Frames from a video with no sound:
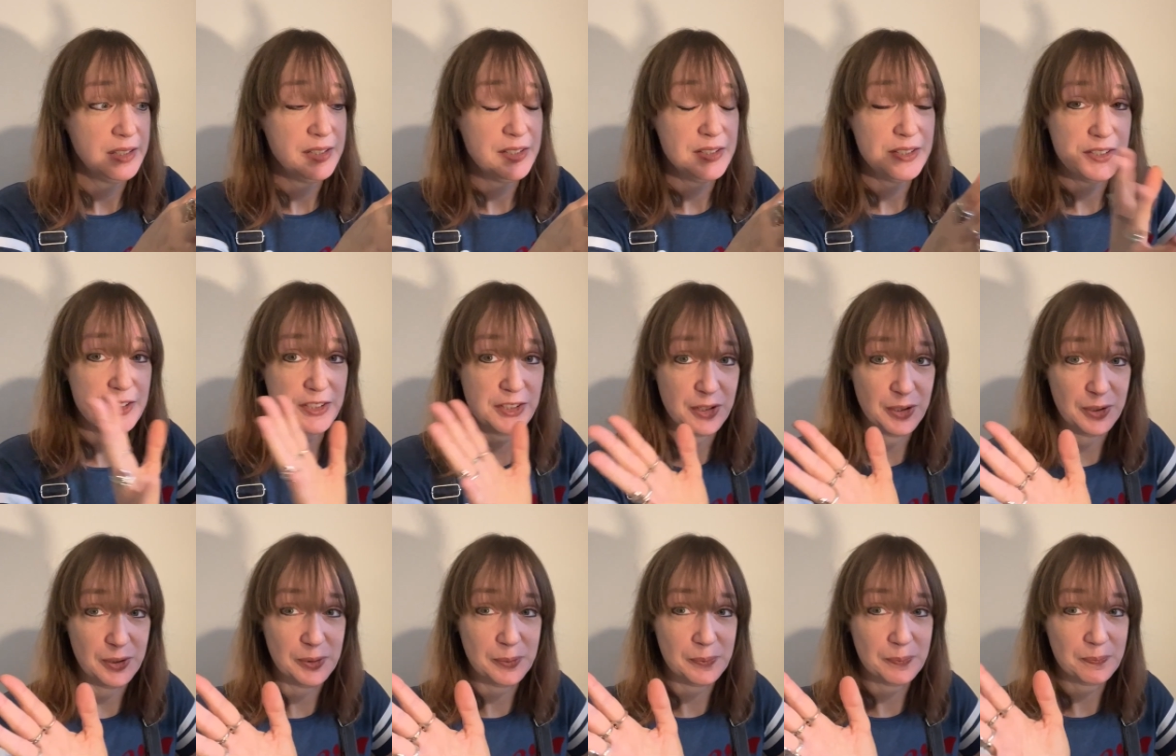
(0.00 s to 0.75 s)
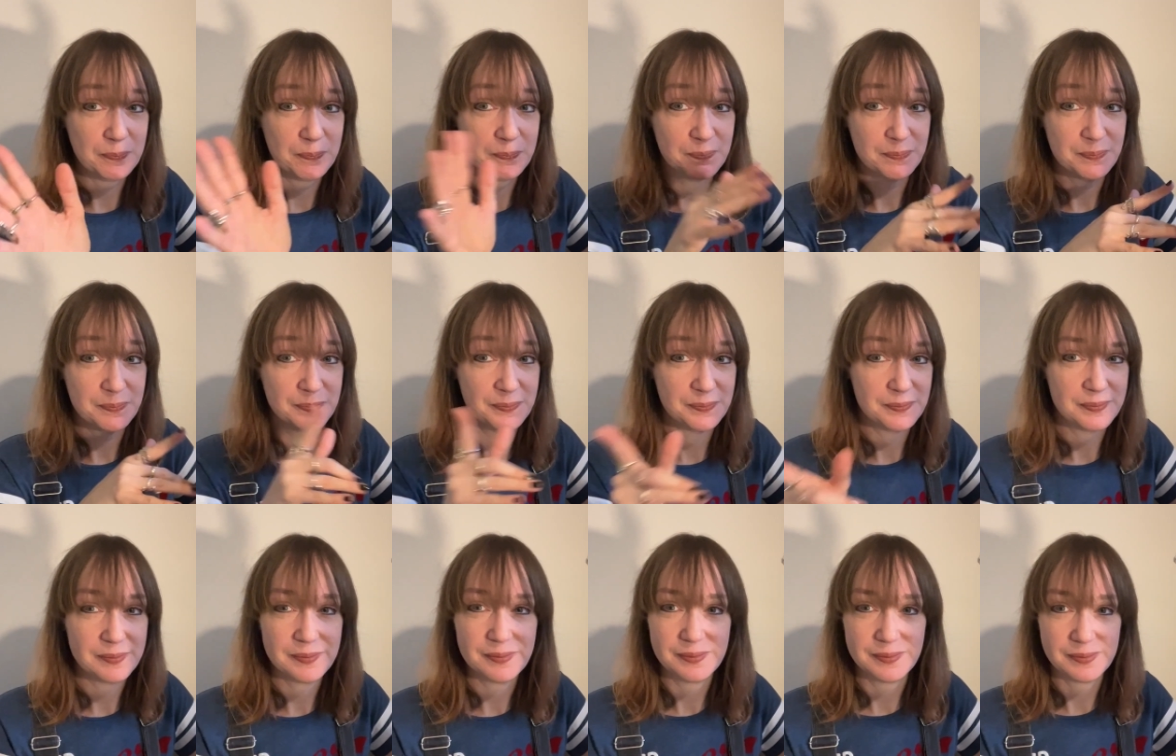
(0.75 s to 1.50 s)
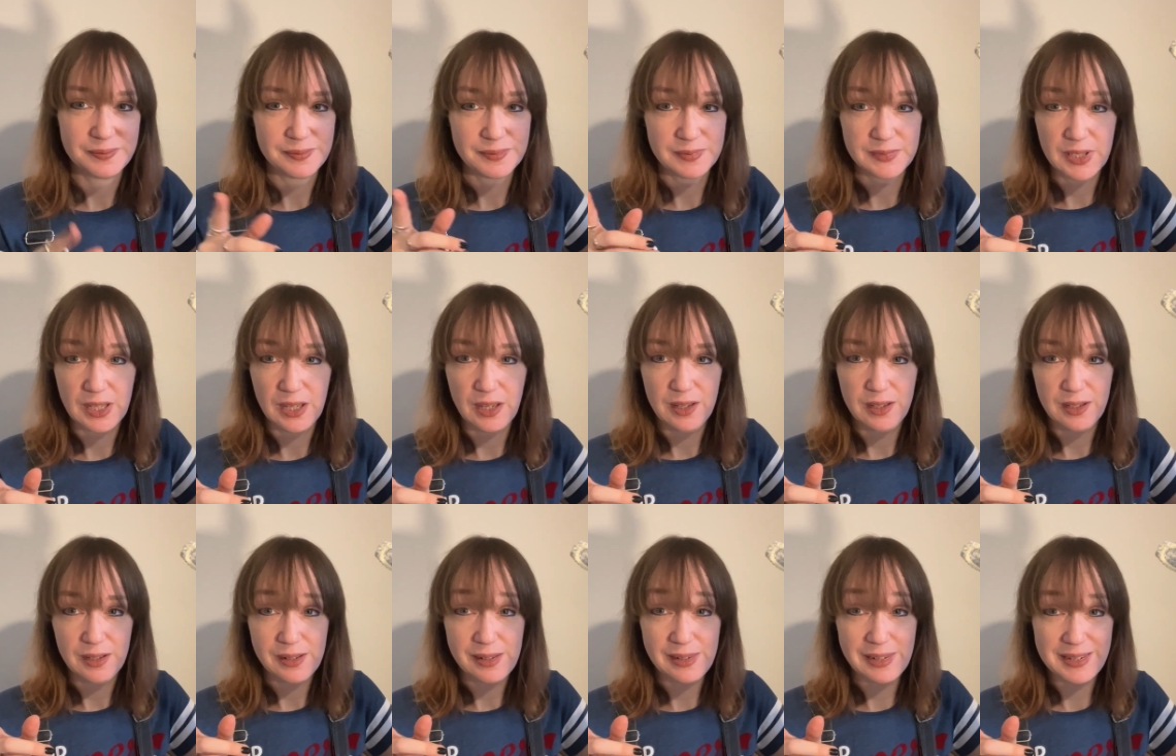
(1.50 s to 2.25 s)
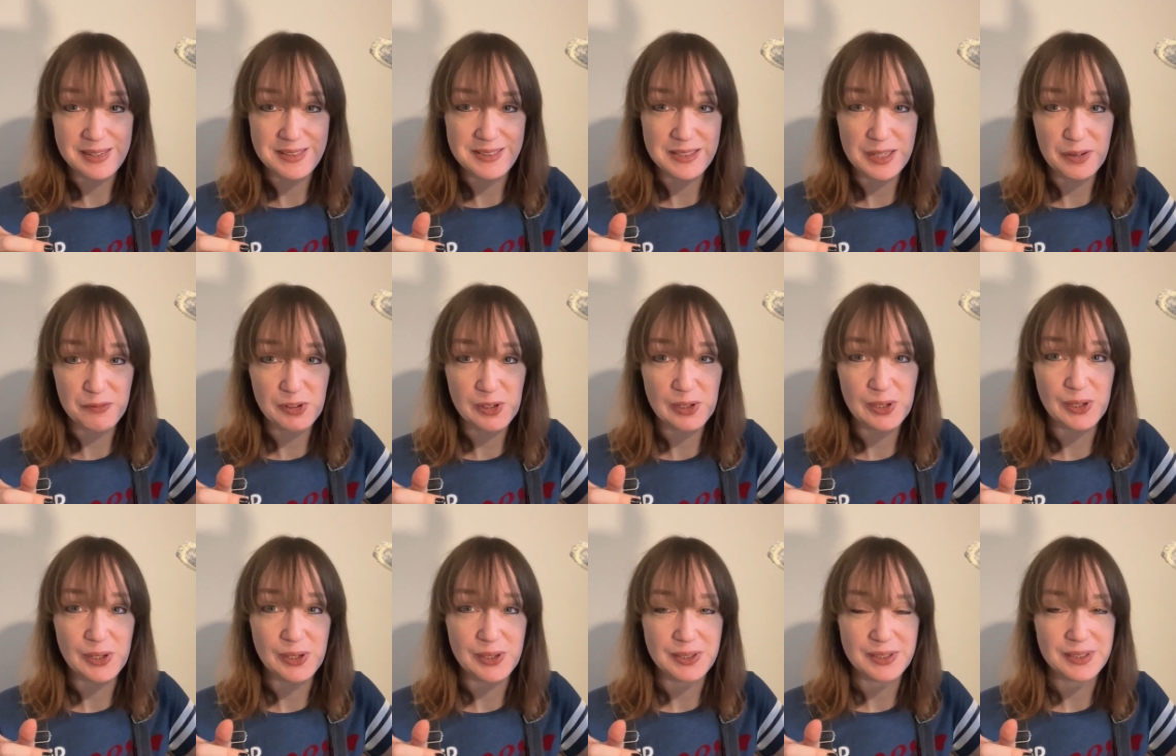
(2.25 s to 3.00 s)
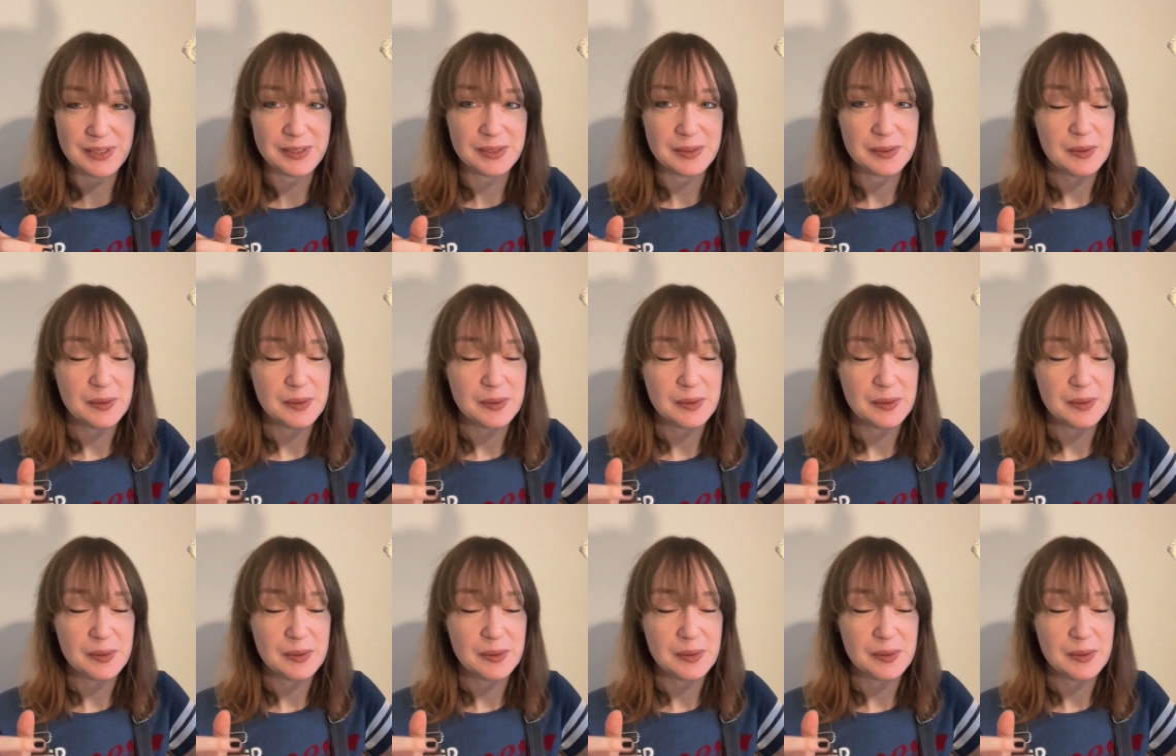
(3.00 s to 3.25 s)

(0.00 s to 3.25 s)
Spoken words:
So let's have a look,